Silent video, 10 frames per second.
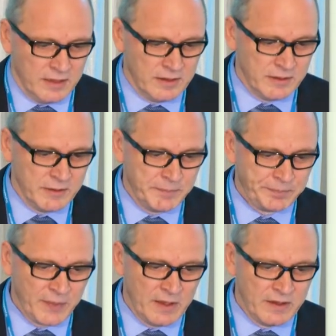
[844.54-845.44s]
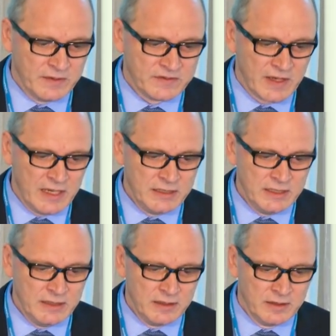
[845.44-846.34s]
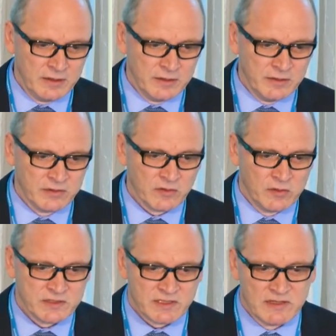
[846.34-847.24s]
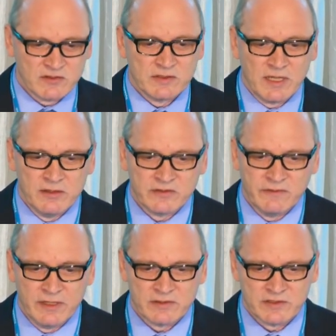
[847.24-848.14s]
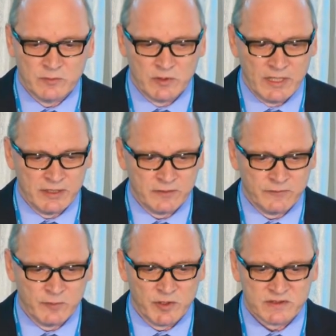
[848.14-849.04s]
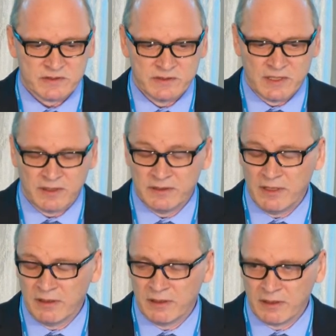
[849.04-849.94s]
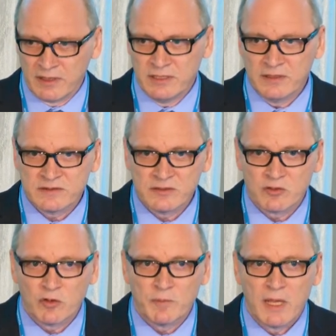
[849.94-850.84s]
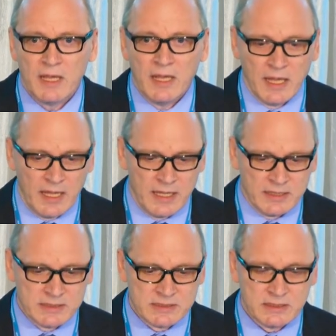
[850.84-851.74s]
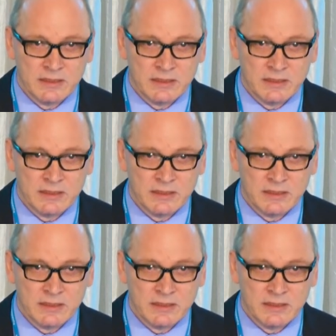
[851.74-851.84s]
a study is called Transcutaneous Vagus Stimulator for Posterior Tachycardia Syndrome. And